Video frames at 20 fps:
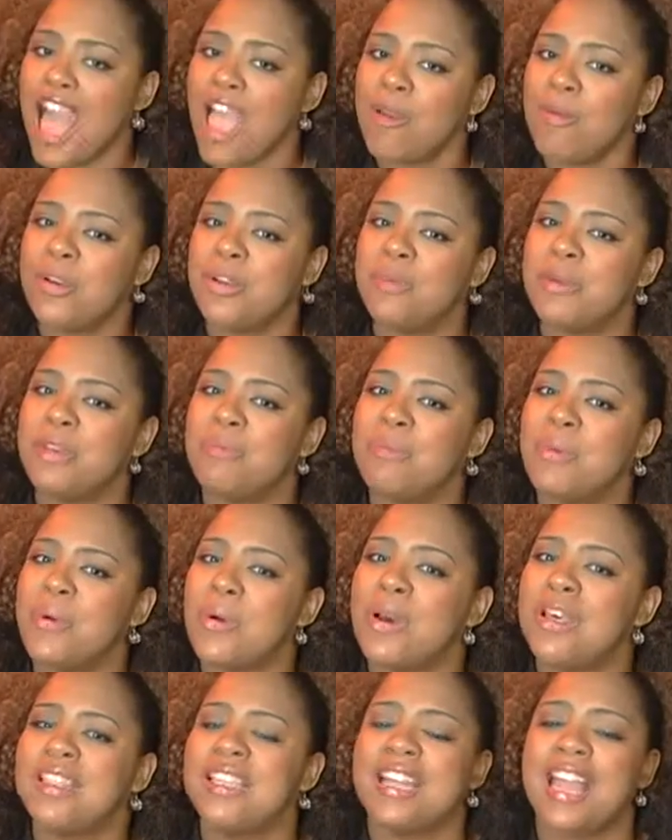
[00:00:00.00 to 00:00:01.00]
I would be
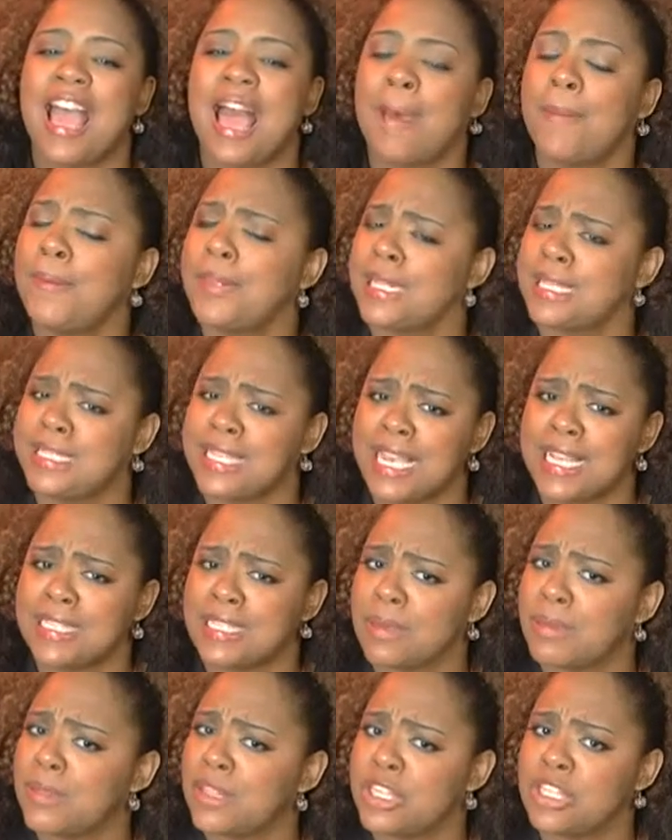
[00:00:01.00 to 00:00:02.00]
more than happy to
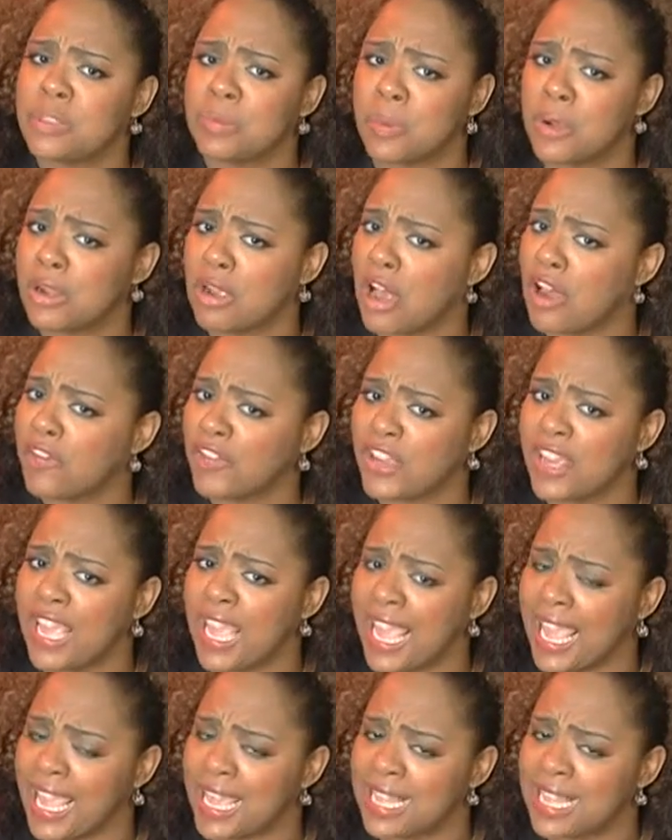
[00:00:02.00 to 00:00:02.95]
take some of this work off your